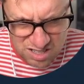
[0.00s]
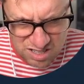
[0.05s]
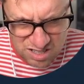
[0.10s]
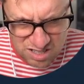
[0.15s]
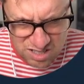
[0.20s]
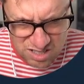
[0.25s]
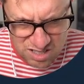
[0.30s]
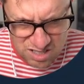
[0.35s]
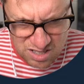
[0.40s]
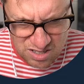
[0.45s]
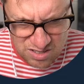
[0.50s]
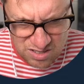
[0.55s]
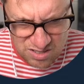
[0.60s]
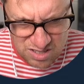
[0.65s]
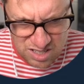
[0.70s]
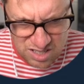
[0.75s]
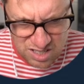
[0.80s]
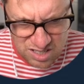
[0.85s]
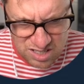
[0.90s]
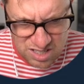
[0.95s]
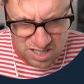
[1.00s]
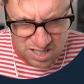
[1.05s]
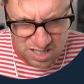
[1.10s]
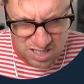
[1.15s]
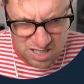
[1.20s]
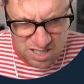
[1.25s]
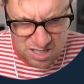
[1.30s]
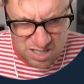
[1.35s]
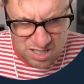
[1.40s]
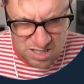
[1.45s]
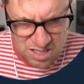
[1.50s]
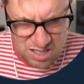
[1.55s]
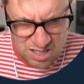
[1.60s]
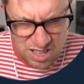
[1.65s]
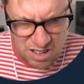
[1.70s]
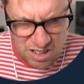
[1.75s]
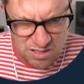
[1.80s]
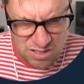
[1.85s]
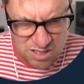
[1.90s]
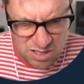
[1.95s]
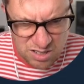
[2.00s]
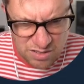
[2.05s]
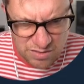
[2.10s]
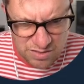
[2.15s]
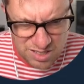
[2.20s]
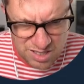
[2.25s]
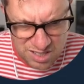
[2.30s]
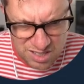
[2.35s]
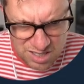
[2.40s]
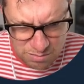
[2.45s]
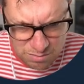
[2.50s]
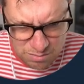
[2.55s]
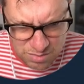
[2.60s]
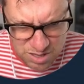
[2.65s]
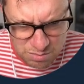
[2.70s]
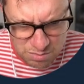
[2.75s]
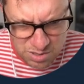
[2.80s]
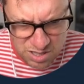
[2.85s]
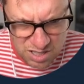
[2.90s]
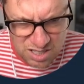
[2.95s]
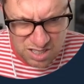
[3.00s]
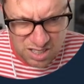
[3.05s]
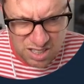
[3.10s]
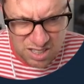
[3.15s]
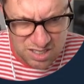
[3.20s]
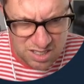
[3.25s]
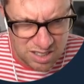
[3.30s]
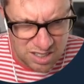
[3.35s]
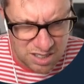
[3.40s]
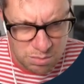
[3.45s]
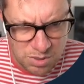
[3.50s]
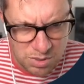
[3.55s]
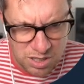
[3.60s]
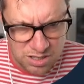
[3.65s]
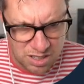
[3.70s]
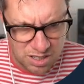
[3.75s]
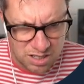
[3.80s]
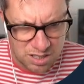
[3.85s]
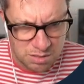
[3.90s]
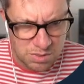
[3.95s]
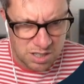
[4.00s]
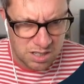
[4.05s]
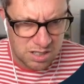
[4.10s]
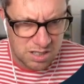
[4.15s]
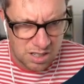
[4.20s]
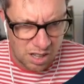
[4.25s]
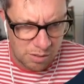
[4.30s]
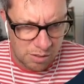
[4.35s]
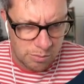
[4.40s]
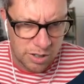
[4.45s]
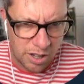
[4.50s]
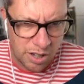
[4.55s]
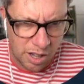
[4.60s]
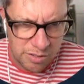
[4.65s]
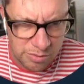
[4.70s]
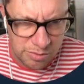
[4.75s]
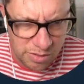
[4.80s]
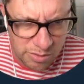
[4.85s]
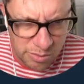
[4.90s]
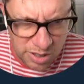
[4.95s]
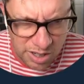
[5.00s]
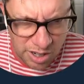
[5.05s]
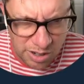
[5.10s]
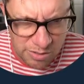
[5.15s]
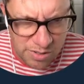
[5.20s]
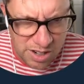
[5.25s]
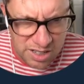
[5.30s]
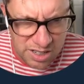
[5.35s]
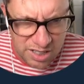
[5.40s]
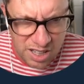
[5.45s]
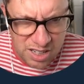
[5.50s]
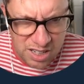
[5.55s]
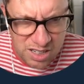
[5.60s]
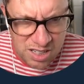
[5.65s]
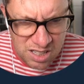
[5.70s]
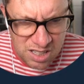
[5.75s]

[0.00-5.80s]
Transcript: context here, and this now just obviously seems to be sentiment. Yeah, we're going around again.